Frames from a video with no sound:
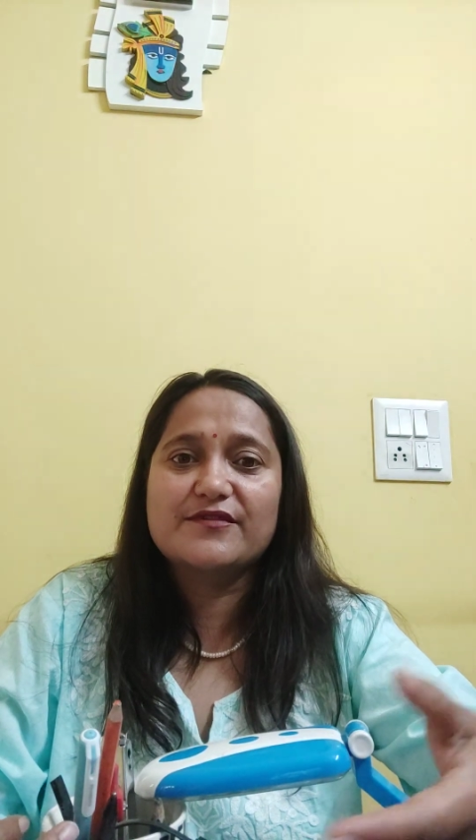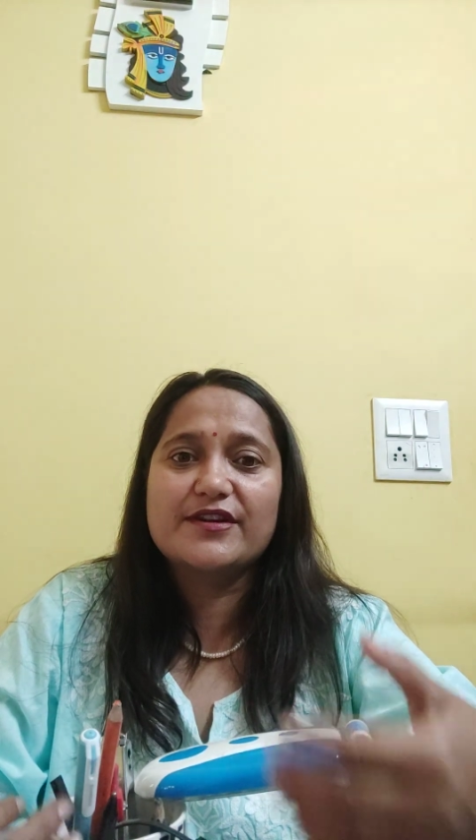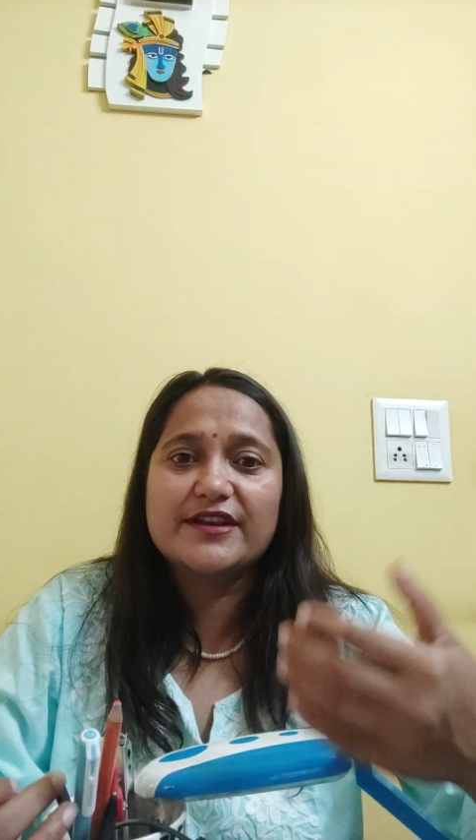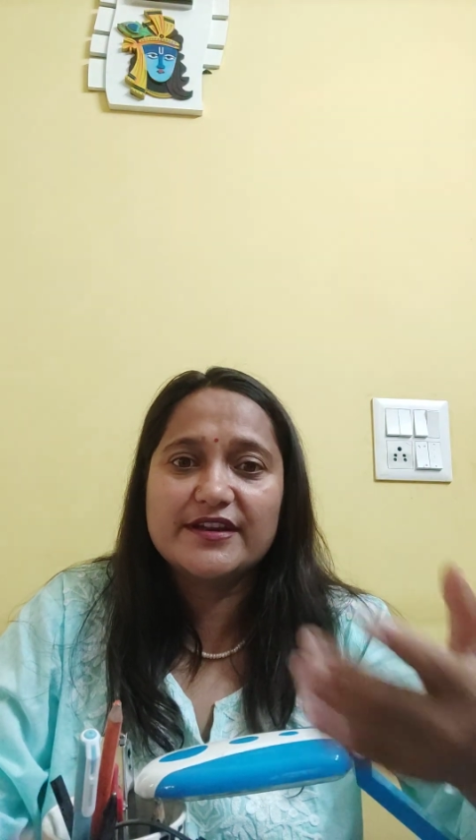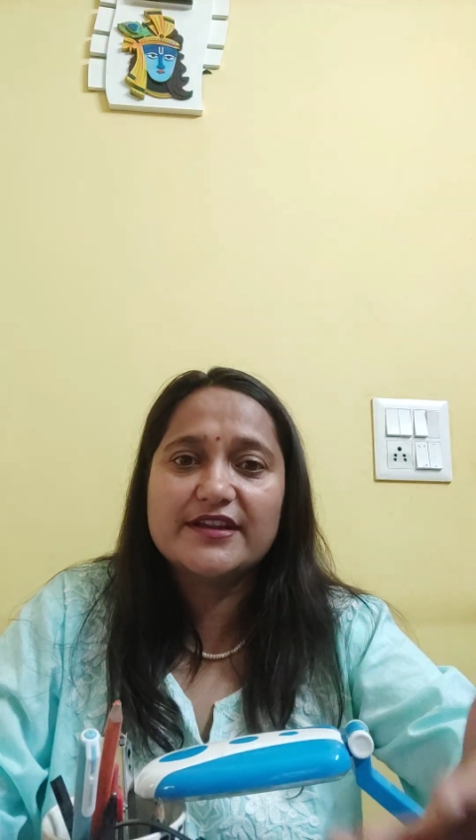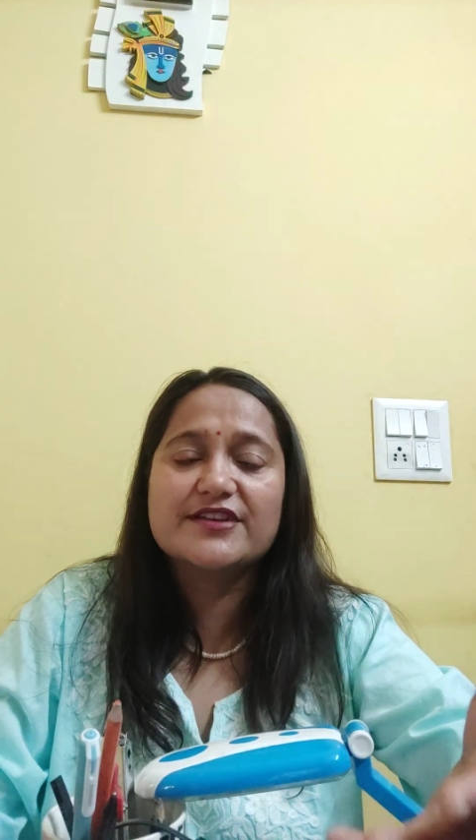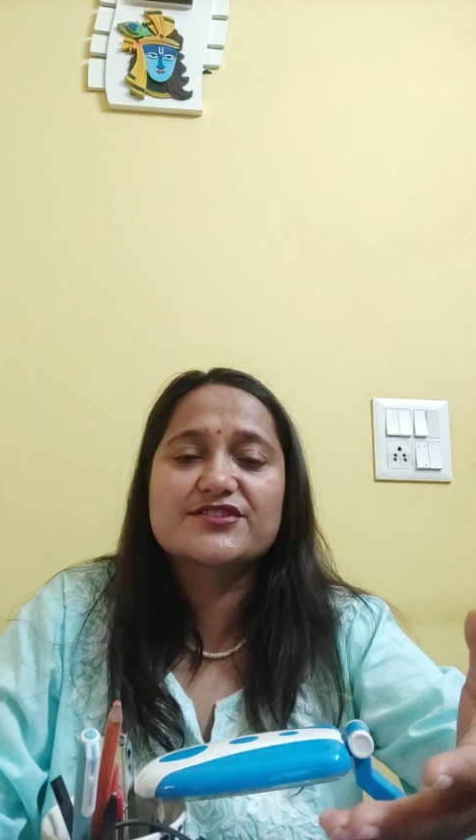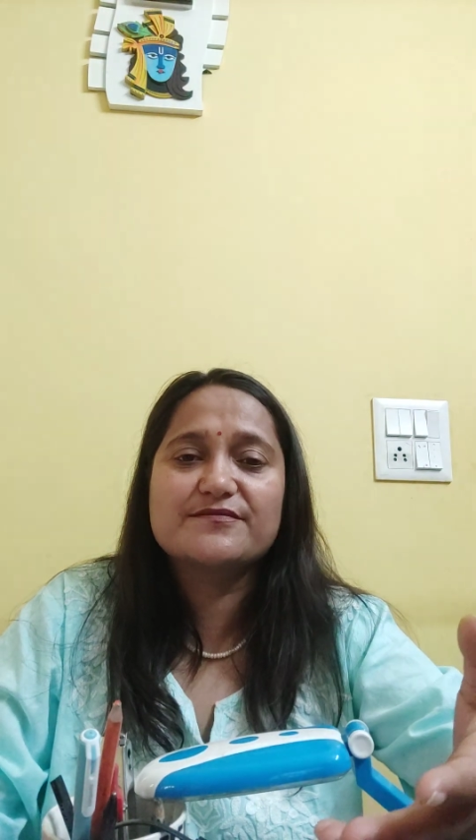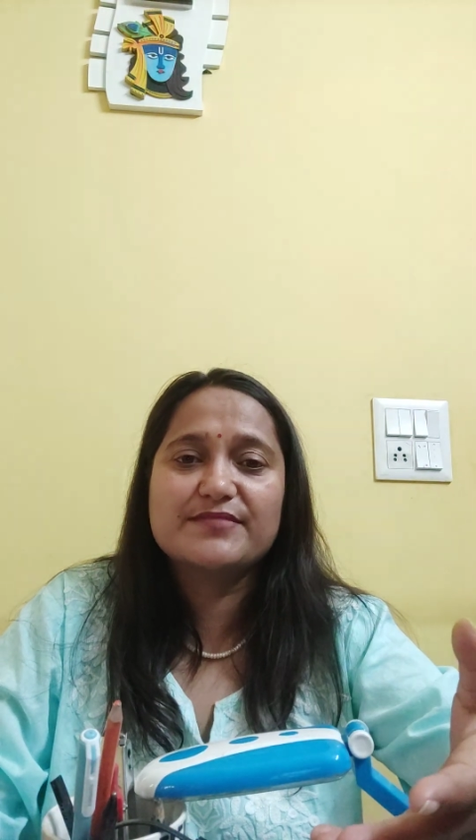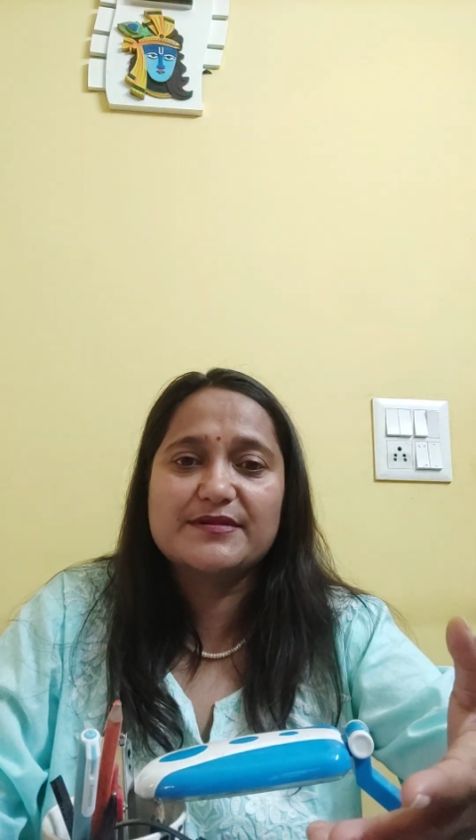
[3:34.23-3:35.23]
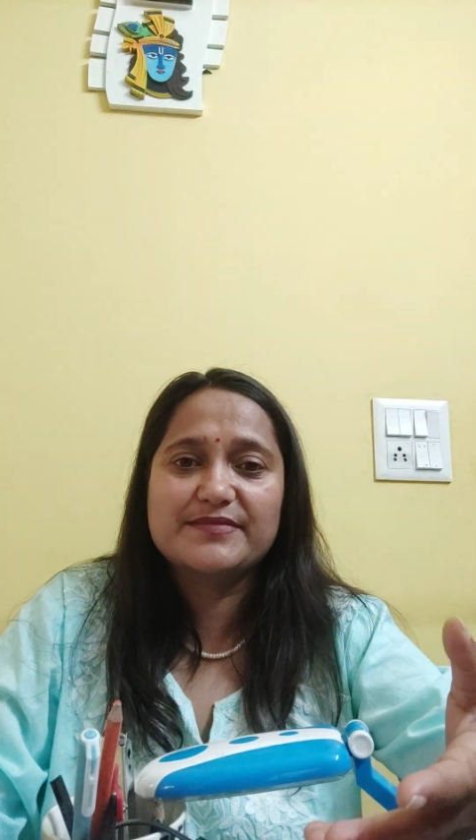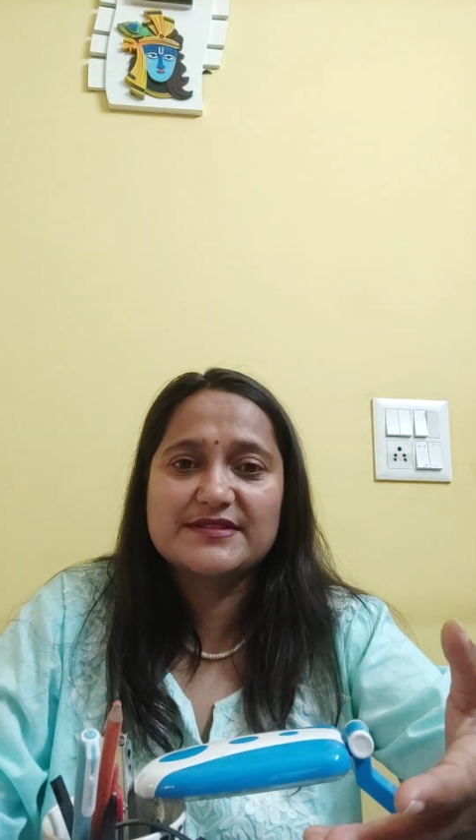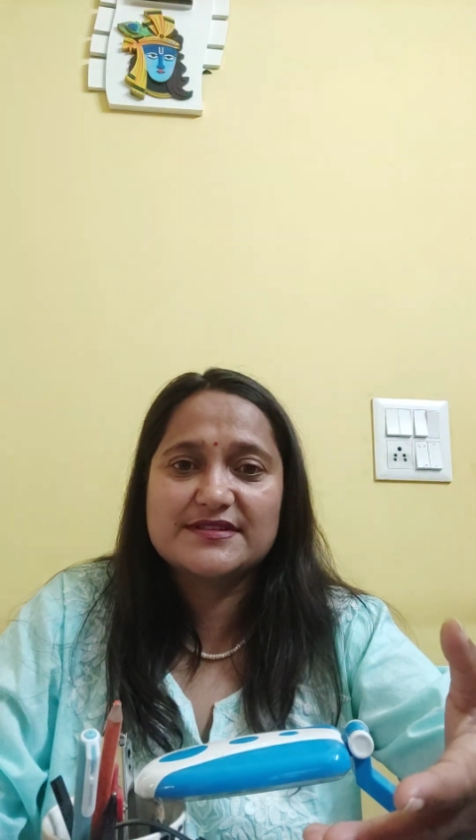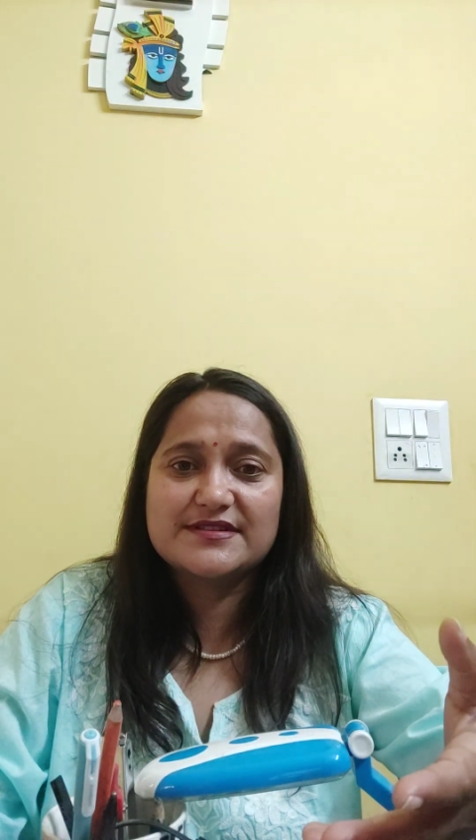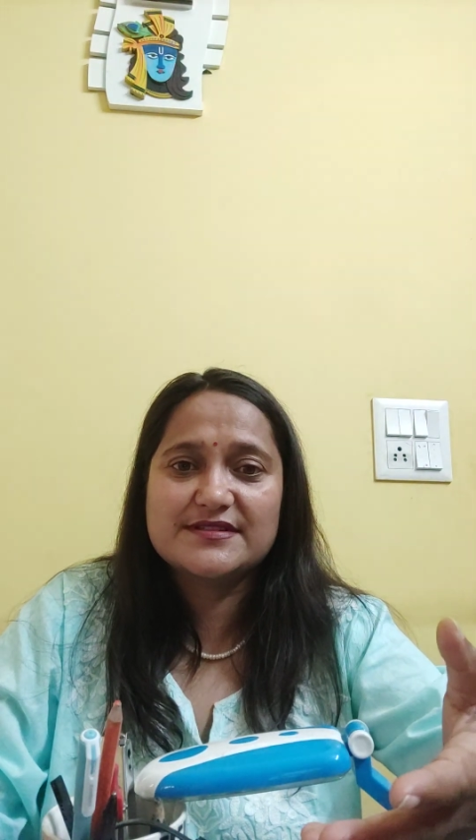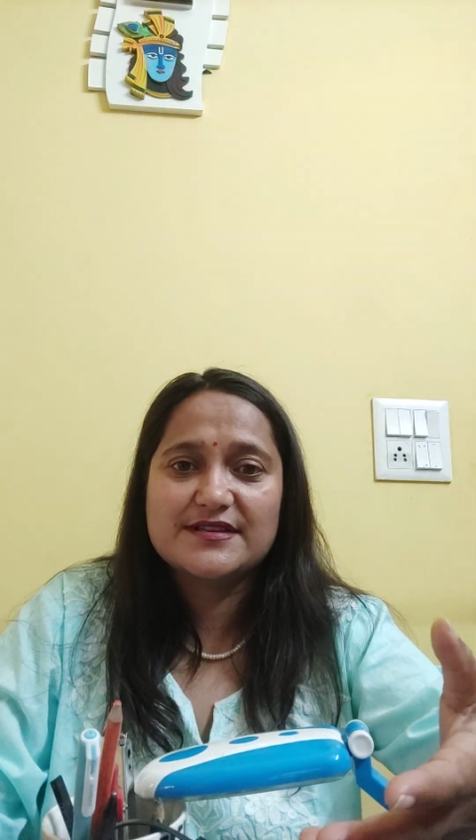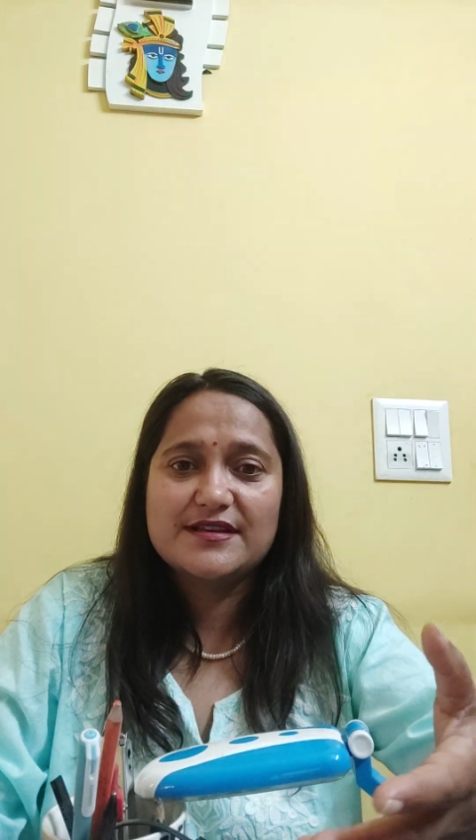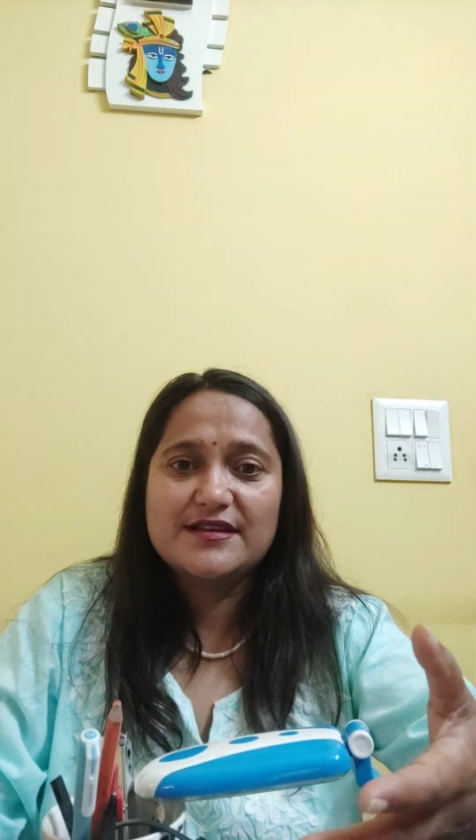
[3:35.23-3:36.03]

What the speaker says: for irrigation purposes,